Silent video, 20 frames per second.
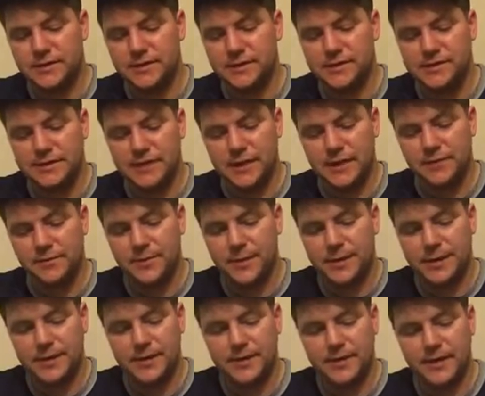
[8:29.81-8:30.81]
the inside of
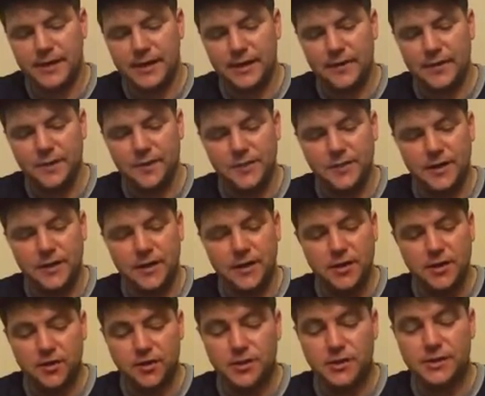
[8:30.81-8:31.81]
Bag End now,
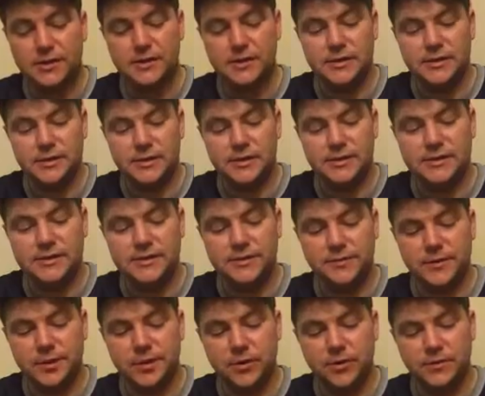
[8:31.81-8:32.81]
or it, it is to
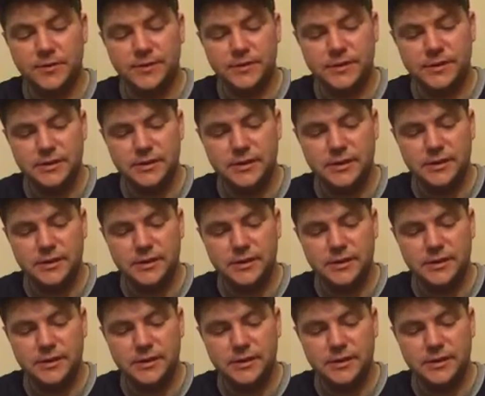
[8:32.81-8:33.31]
be hoped.